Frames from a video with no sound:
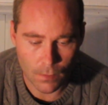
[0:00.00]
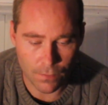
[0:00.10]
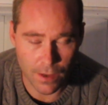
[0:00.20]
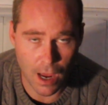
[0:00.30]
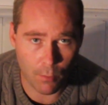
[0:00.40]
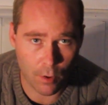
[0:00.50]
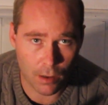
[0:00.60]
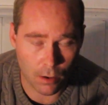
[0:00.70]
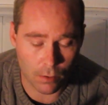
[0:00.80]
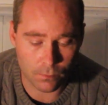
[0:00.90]
the
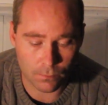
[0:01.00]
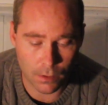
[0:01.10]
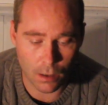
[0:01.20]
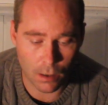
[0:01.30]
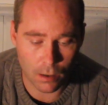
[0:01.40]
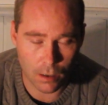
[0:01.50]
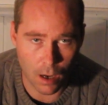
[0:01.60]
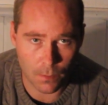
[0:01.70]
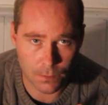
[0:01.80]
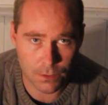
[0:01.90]
Amarillo
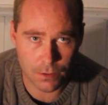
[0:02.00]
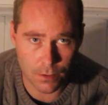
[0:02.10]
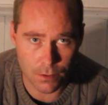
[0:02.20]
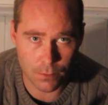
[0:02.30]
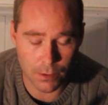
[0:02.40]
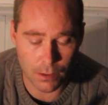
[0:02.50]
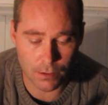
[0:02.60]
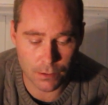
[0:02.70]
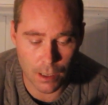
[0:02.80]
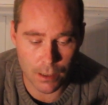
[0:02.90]
comes through
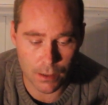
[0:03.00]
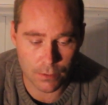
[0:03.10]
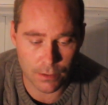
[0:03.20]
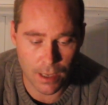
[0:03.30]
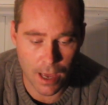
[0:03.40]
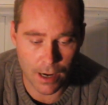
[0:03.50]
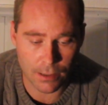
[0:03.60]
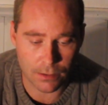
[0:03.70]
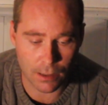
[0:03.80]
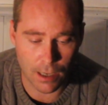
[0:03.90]
because I used that
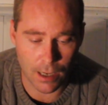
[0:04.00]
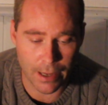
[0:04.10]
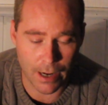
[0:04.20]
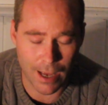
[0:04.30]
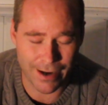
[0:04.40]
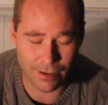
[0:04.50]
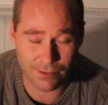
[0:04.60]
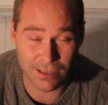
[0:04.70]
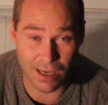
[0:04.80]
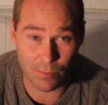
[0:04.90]
as at a
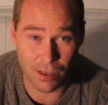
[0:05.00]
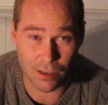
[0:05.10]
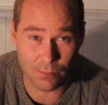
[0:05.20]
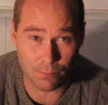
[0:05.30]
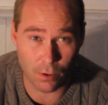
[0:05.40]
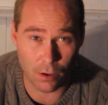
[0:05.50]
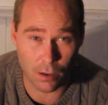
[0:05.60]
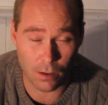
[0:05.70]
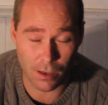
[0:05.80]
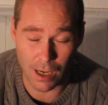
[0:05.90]
10-minute
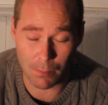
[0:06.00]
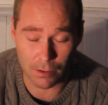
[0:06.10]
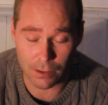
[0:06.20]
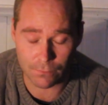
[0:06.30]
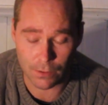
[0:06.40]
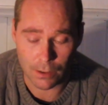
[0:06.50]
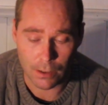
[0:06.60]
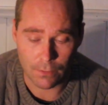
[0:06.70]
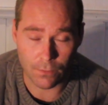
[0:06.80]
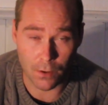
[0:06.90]
boil, I believe,
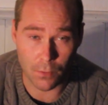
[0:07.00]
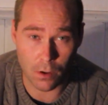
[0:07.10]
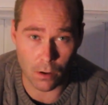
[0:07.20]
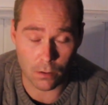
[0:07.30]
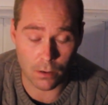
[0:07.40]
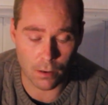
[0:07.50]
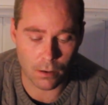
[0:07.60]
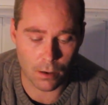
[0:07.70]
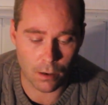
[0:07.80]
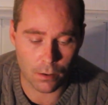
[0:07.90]
if I recall
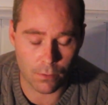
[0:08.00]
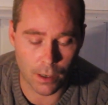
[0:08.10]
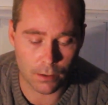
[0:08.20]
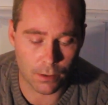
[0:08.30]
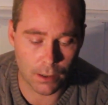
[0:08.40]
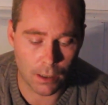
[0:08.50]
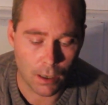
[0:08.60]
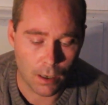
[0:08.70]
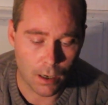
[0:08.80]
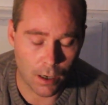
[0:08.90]
correctly.
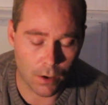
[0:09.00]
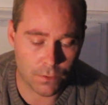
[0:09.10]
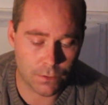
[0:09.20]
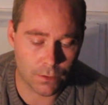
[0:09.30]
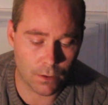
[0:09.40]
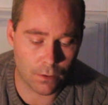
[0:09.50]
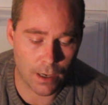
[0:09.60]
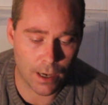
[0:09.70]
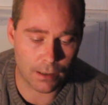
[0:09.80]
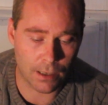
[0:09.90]
I also
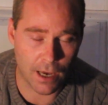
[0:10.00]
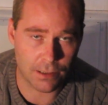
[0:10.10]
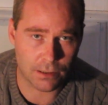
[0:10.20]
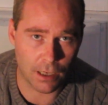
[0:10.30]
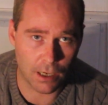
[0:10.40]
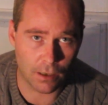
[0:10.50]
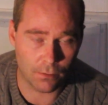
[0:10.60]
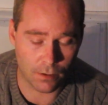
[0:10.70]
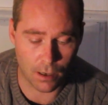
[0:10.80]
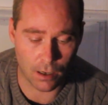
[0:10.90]
had Cascade
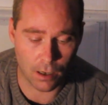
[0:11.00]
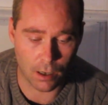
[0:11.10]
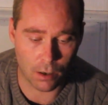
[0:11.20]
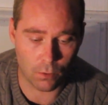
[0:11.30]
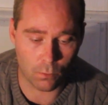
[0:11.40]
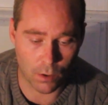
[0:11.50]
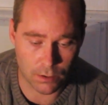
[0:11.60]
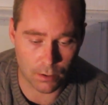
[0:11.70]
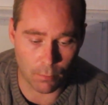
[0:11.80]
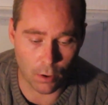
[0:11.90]
in
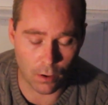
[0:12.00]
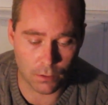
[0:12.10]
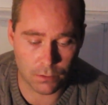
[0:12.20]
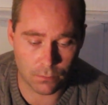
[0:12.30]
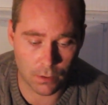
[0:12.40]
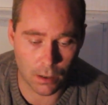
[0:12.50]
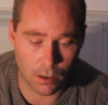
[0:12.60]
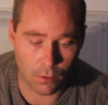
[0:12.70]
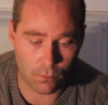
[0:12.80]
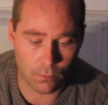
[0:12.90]
once the boil
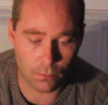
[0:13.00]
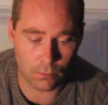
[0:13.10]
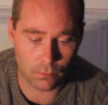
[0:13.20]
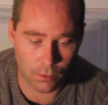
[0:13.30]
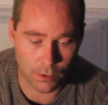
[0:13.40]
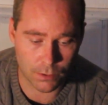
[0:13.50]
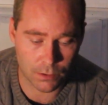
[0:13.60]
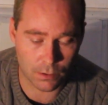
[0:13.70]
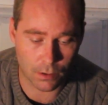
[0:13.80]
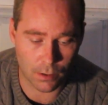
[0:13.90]

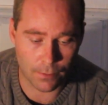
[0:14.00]
was